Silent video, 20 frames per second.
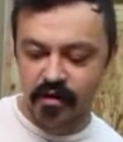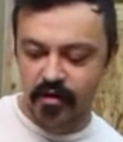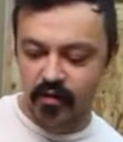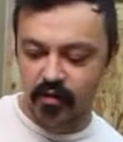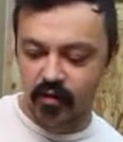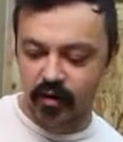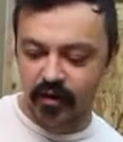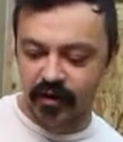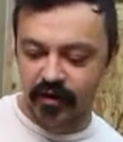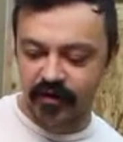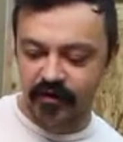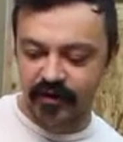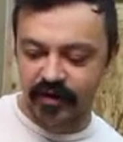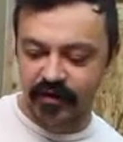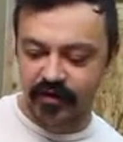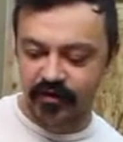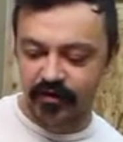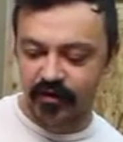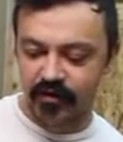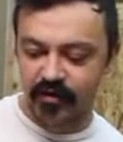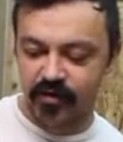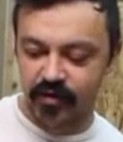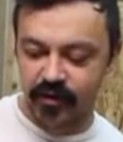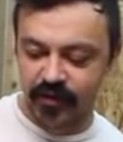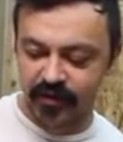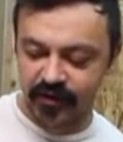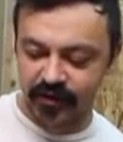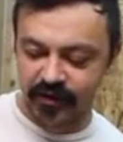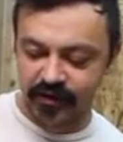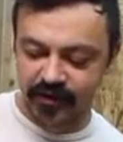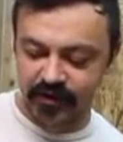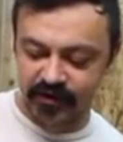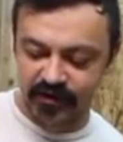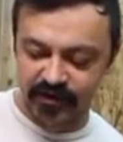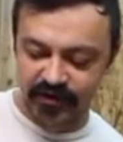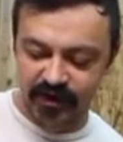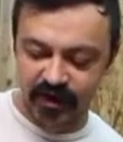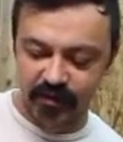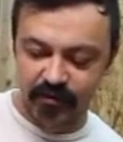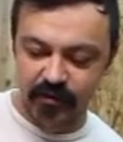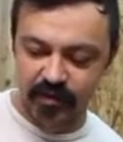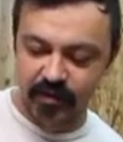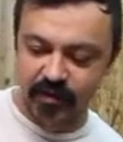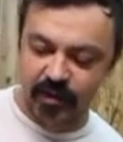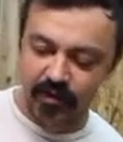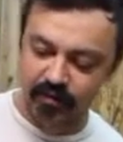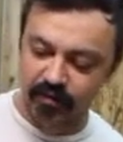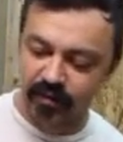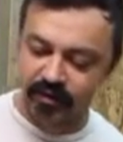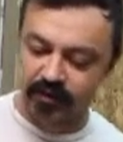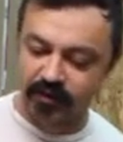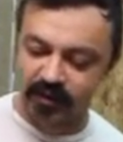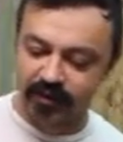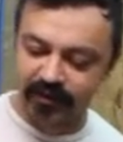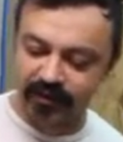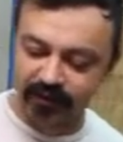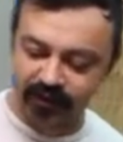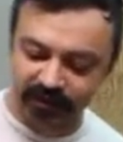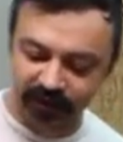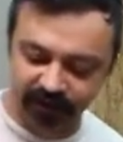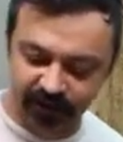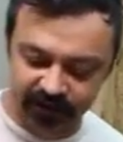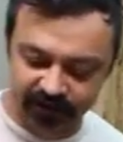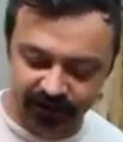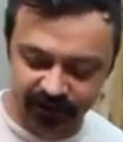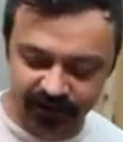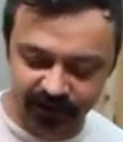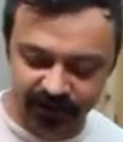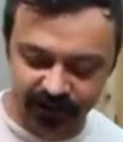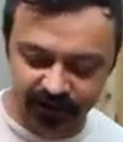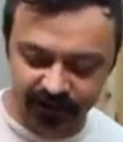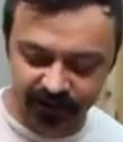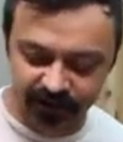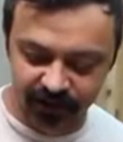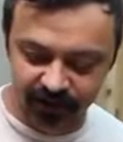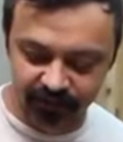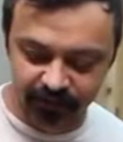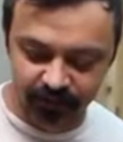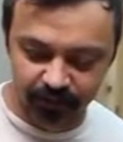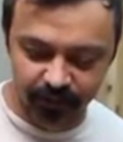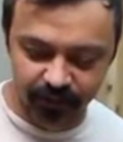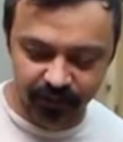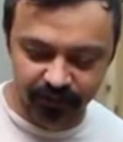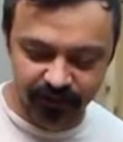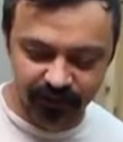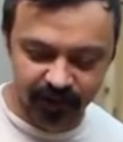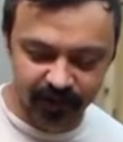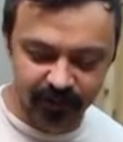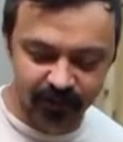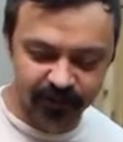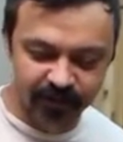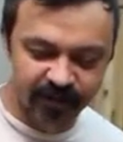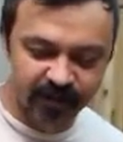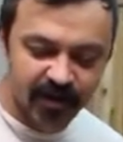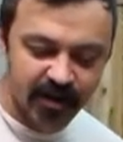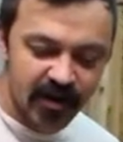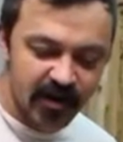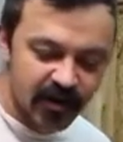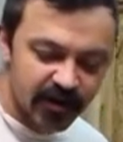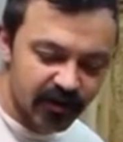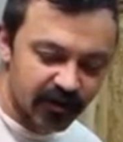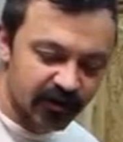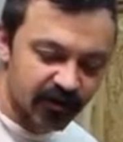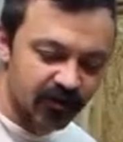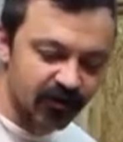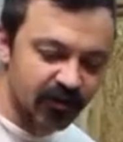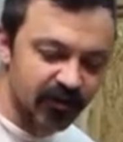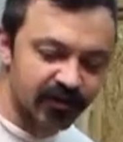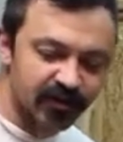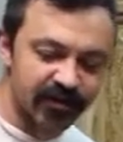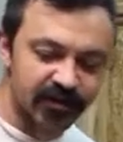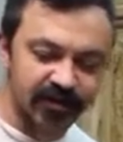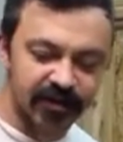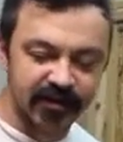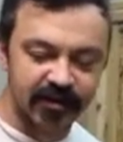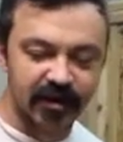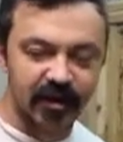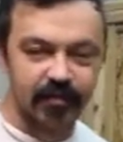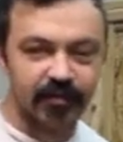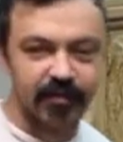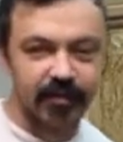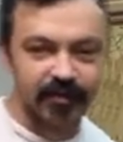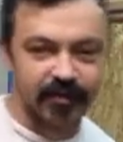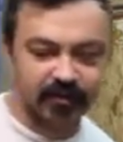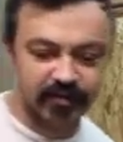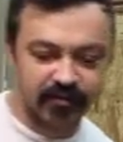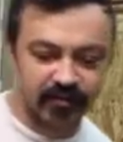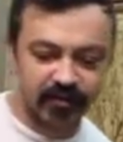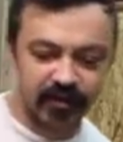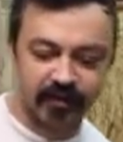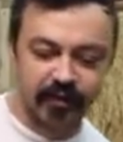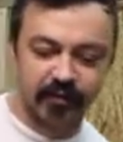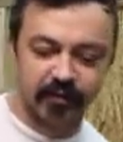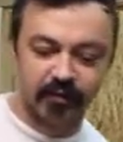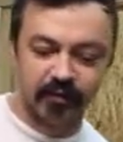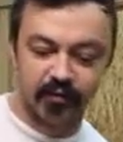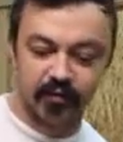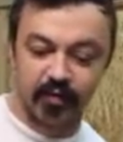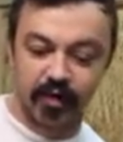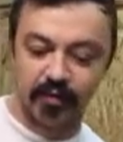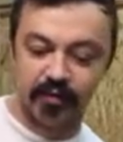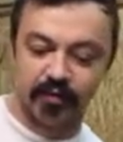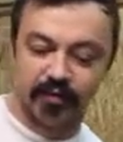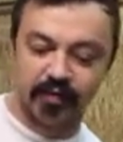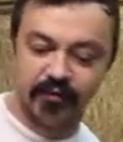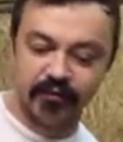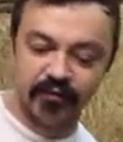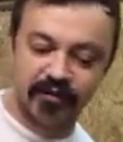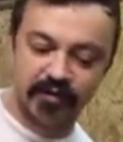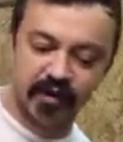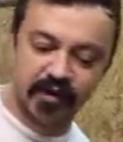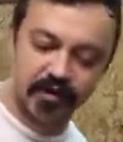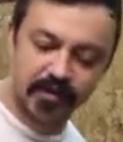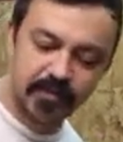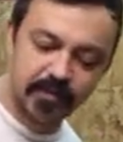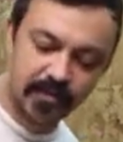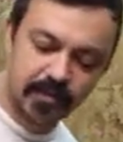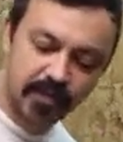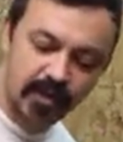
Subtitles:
where I intend to go on each step, I'm going to basically take this channel down in 4 steps, increasing the depth on this gramil every time.